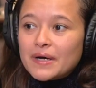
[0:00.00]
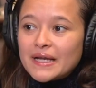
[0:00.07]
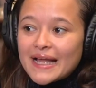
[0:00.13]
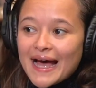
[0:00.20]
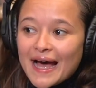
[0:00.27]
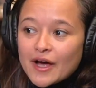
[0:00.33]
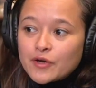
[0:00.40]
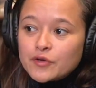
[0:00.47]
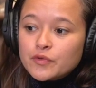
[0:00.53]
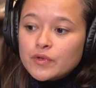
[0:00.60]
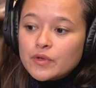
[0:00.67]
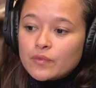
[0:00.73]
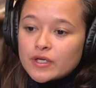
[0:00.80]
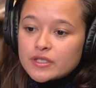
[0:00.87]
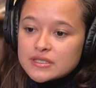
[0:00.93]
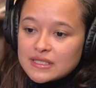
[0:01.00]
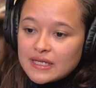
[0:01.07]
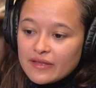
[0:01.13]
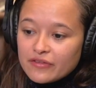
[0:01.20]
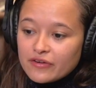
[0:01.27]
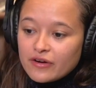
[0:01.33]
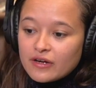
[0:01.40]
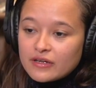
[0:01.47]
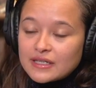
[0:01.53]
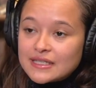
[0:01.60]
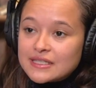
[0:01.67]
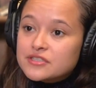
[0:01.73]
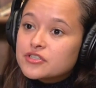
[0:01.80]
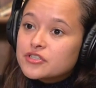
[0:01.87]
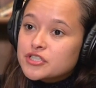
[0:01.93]
But how do we work together on an
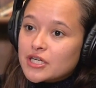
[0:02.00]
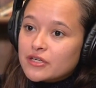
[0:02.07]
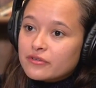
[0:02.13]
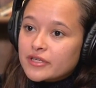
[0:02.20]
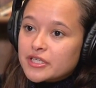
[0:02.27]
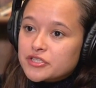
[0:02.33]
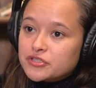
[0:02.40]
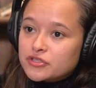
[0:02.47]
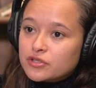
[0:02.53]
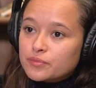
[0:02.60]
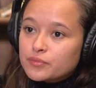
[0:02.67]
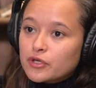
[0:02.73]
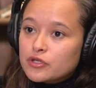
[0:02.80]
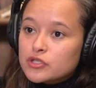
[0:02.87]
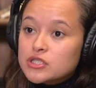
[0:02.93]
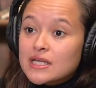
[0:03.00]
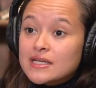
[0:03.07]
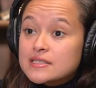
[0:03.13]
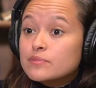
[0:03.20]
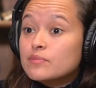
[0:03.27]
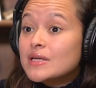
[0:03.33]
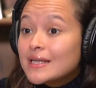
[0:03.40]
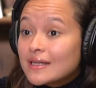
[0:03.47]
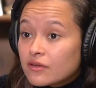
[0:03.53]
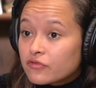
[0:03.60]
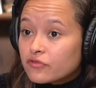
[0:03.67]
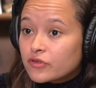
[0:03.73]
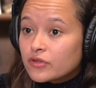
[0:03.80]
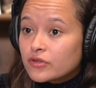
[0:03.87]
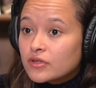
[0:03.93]
intergenerational approach that is
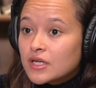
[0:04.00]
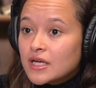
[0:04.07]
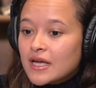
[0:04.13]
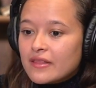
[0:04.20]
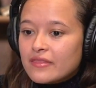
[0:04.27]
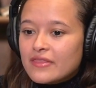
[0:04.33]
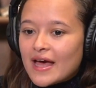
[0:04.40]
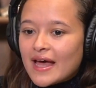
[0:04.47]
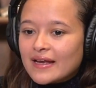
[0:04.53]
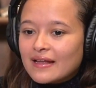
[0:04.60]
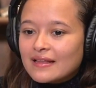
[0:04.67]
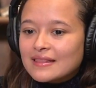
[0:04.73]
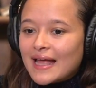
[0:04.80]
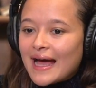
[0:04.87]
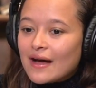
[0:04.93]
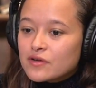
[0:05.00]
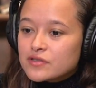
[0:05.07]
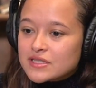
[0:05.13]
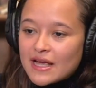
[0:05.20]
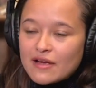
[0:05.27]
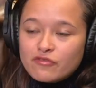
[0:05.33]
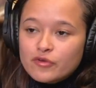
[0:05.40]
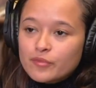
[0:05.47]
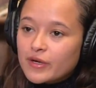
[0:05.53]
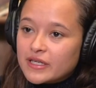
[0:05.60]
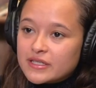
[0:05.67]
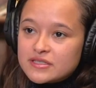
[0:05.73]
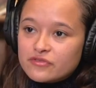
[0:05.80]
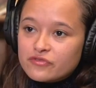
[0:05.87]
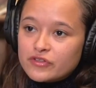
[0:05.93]
meaningful, that allows
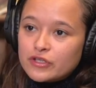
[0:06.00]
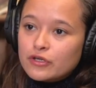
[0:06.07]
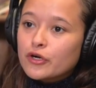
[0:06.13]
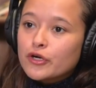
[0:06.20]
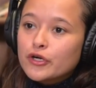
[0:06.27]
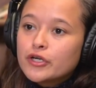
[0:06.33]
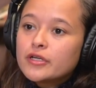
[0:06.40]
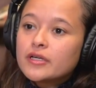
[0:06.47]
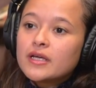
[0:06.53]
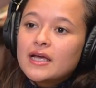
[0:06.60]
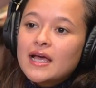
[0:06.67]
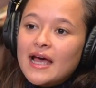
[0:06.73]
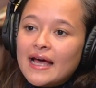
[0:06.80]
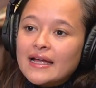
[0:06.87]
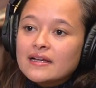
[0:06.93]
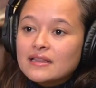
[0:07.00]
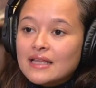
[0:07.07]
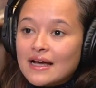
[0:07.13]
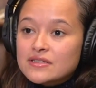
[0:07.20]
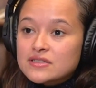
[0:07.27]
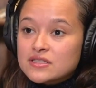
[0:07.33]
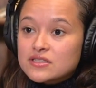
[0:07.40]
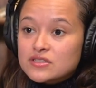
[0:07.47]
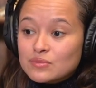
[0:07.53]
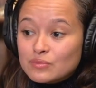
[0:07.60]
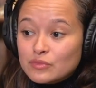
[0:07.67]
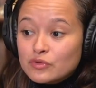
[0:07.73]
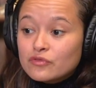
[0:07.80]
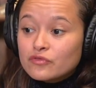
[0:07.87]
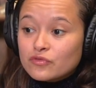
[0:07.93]
everybody to feel heard and allows us to
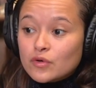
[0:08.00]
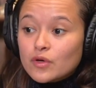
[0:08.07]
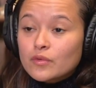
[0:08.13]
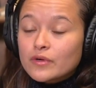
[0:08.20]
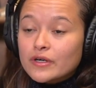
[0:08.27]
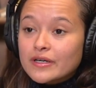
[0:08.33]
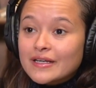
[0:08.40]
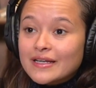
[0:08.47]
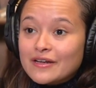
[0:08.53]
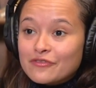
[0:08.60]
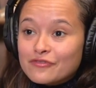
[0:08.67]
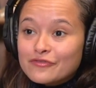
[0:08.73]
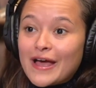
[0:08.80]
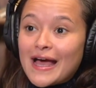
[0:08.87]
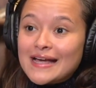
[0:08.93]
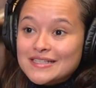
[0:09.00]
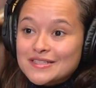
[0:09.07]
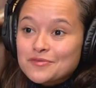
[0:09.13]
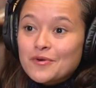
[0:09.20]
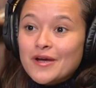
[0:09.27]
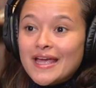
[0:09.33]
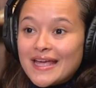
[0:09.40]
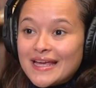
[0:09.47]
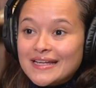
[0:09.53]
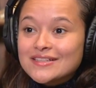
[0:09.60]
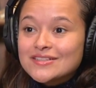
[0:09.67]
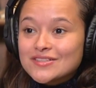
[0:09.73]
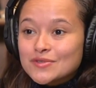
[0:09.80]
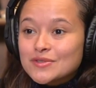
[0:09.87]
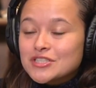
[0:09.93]
move forward in a fast way
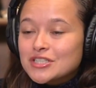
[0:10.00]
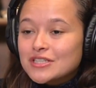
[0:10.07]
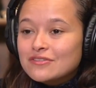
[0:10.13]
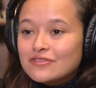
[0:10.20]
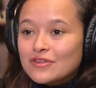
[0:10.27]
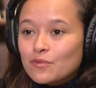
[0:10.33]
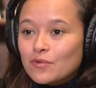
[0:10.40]
to achieve the